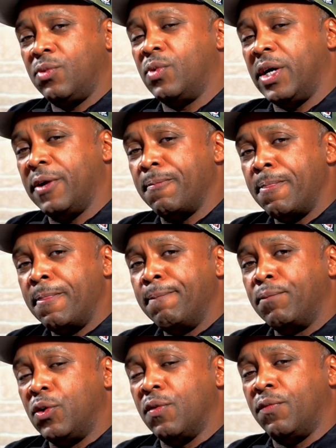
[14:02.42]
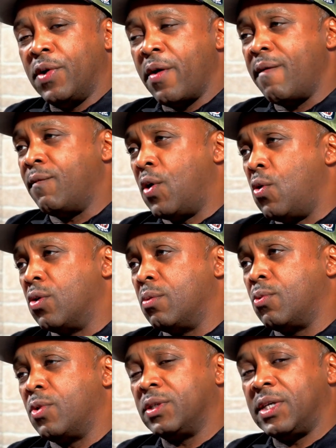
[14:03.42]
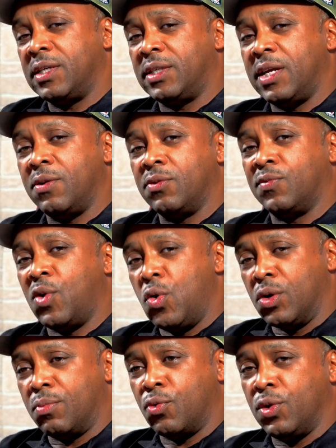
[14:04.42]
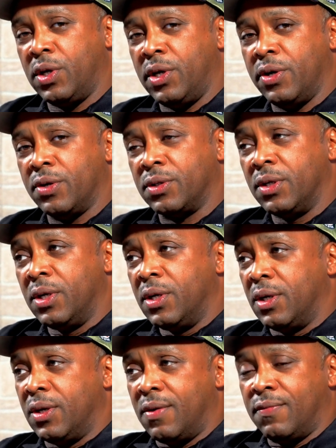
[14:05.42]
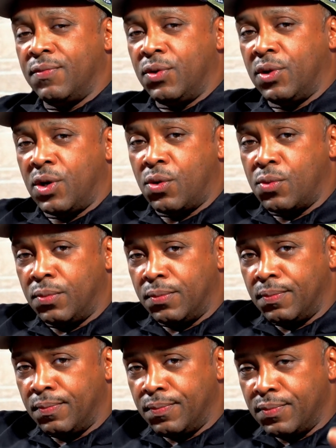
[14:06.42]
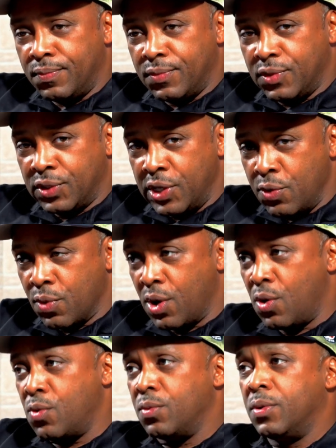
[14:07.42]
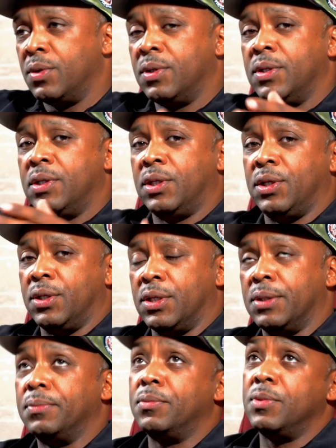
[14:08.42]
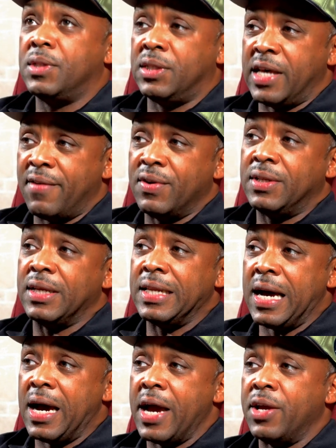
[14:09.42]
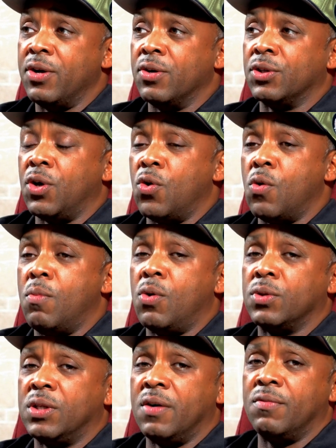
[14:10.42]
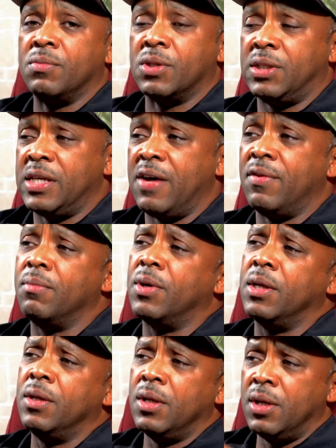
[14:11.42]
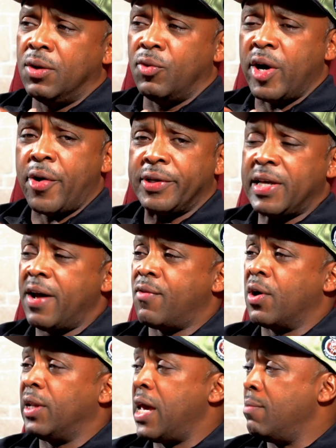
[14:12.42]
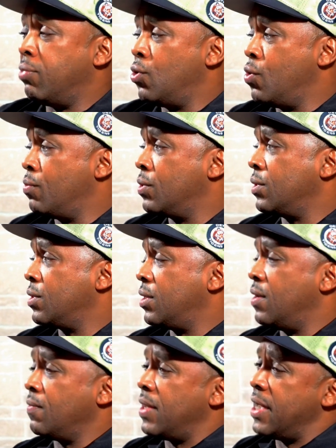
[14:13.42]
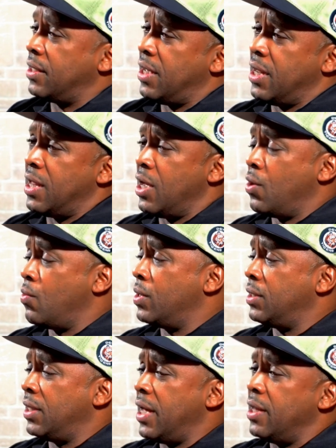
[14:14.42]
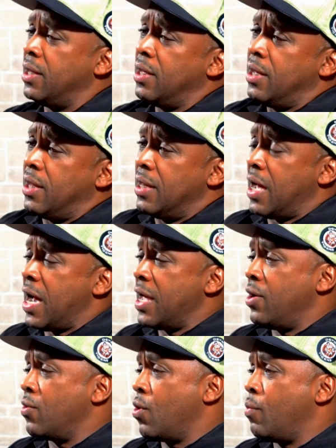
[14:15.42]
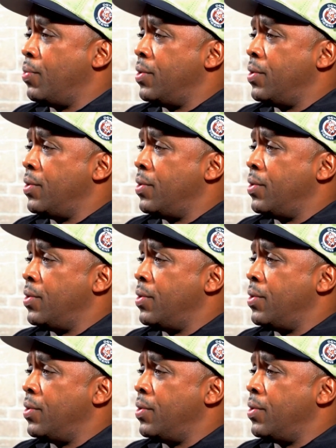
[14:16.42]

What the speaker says: when you're very vulnerable, as they say, those vulnerable years of 0 to 7 to 9 years old. Most of them are 7, but we always have our late bloomers and stuff like that, and they go into that 9-year-old